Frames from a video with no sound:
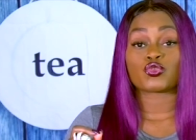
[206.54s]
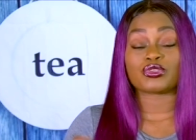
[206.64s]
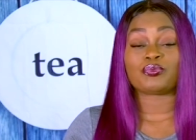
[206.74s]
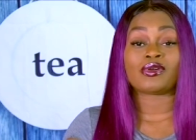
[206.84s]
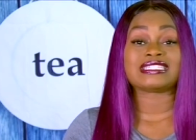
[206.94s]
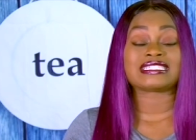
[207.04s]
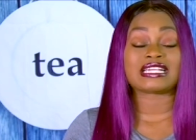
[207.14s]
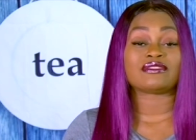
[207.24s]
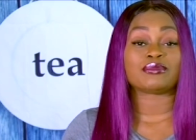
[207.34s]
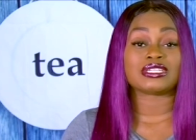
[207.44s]

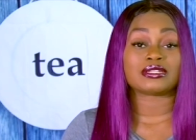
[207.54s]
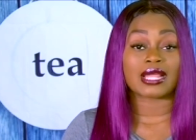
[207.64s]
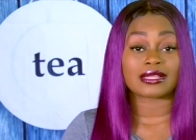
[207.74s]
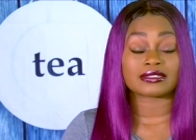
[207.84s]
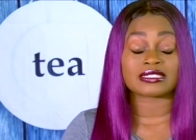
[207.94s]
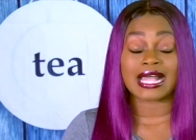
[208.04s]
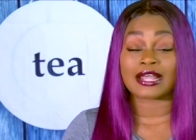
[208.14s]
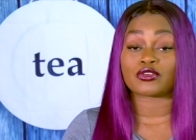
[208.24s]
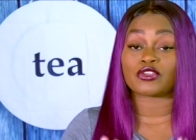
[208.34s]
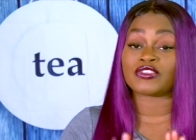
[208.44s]
$3.7 million. I
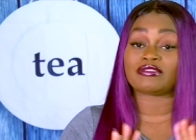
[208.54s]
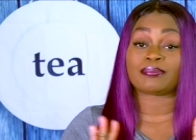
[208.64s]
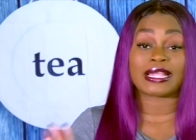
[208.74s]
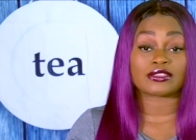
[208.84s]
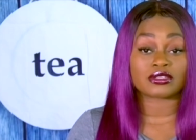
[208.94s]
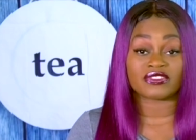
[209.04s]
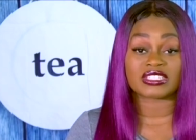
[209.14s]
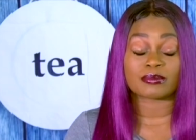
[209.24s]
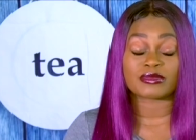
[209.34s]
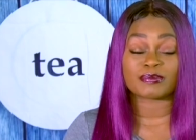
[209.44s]
don't know if he ever paid those
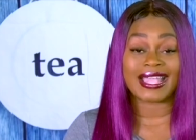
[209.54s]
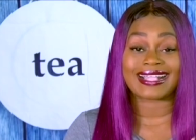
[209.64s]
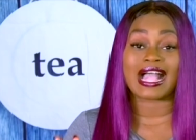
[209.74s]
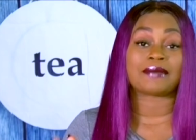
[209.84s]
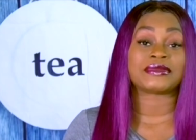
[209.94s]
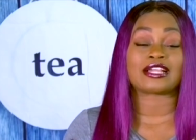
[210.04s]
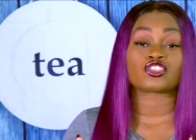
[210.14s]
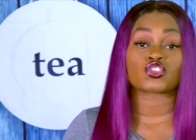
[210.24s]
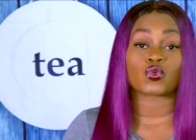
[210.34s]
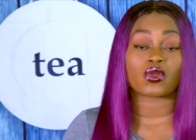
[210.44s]
victims back. I'm not
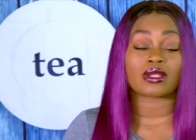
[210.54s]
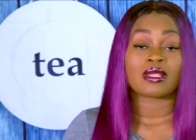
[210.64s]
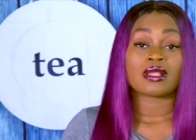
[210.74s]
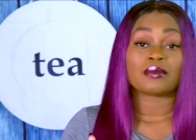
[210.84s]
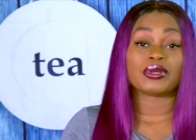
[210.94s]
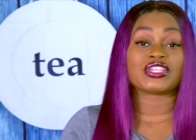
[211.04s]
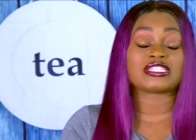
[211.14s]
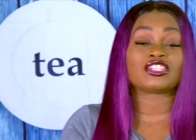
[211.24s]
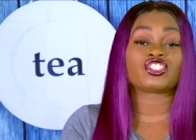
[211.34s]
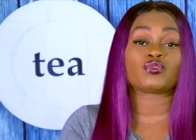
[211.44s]
sure. But
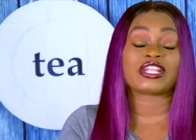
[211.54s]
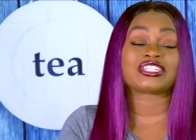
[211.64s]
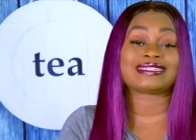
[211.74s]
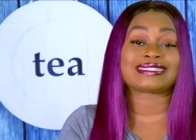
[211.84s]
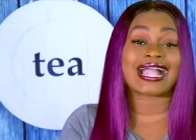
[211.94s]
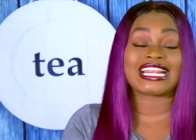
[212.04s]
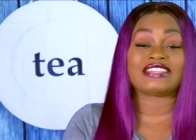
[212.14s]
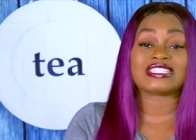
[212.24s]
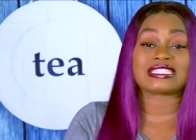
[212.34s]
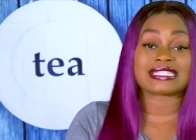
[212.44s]
this situation has gotten
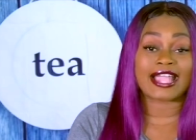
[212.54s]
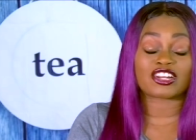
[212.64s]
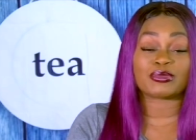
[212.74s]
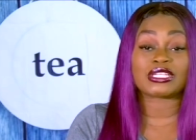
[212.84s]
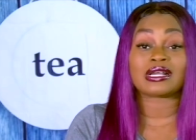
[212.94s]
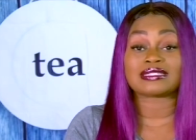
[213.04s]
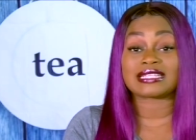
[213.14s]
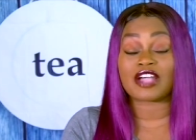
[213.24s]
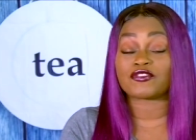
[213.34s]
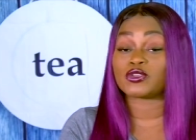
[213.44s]
even sadder because
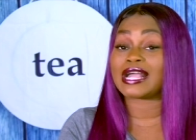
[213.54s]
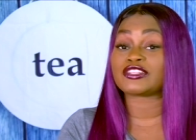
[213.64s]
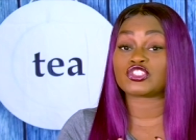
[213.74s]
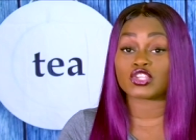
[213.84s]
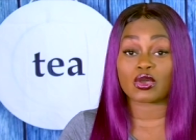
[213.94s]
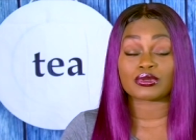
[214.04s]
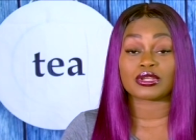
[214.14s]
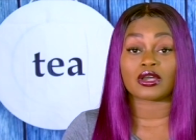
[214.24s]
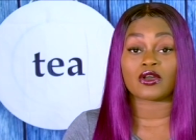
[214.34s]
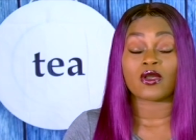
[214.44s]
now, if you guys don't
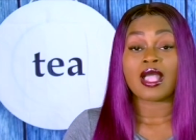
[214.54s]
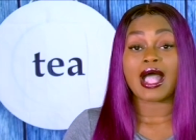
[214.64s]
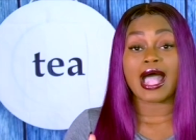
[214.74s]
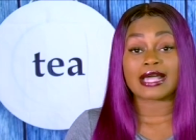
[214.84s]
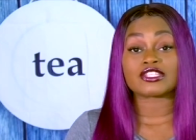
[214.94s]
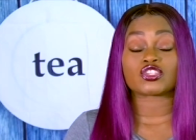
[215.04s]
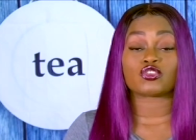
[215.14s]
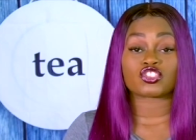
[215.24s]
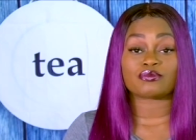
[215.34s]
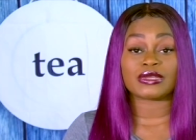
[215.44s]
know, on
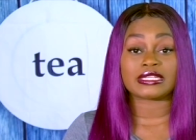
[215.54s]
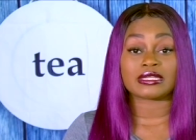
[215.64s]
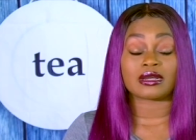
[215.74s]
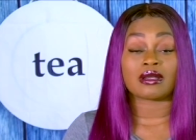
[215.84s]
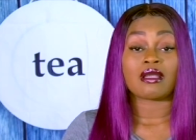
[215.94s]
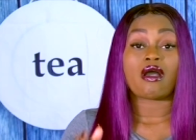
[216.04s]
social media,